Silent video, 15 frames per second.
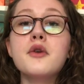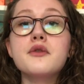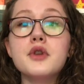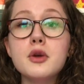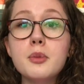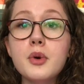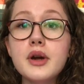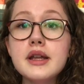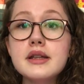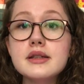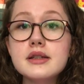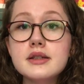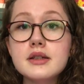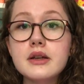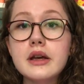
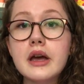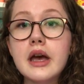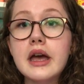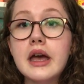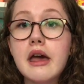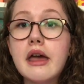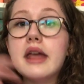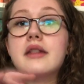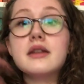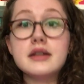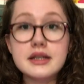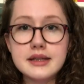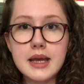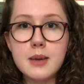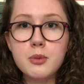viewpoints. in the
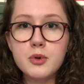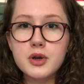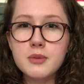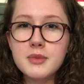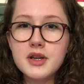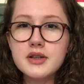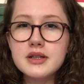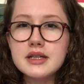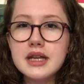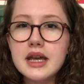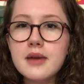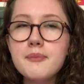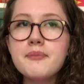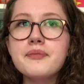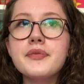disabled community.